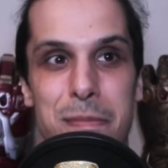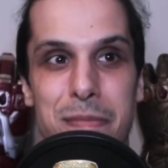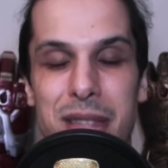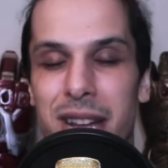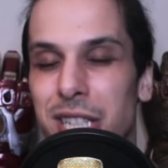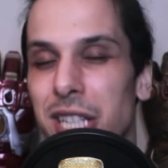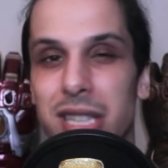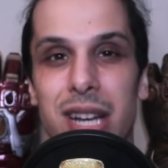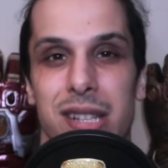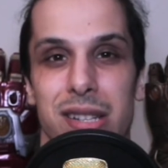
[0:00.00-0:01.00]
that she
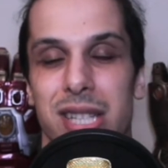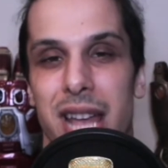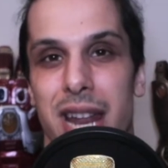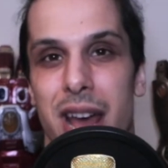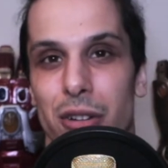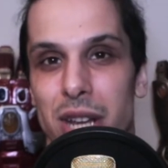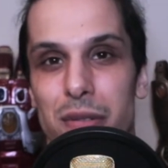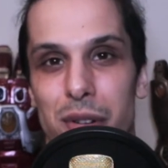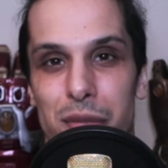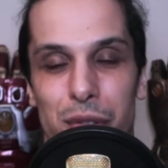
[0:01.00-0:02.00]
doesn't stand out
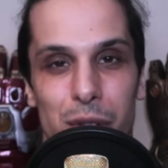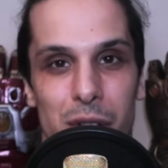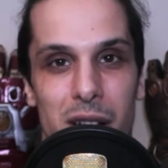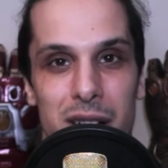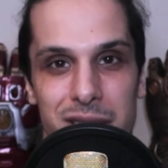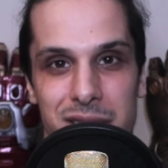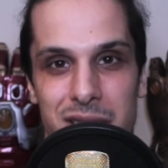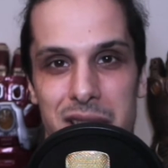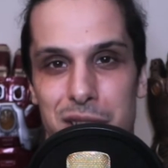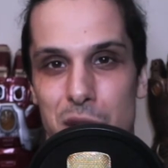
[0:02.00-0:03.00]
even for us
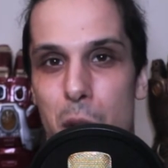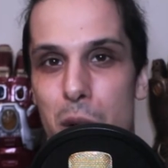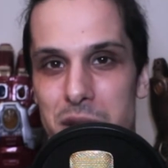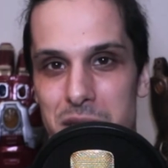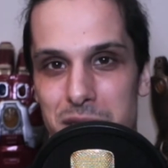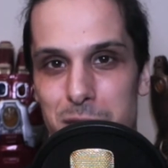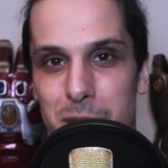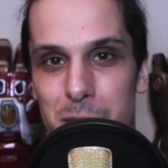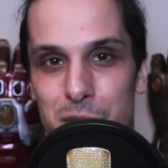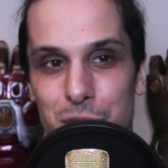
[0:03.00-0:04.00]
as audience
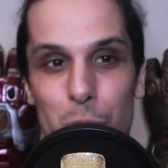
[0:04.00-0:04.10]
members.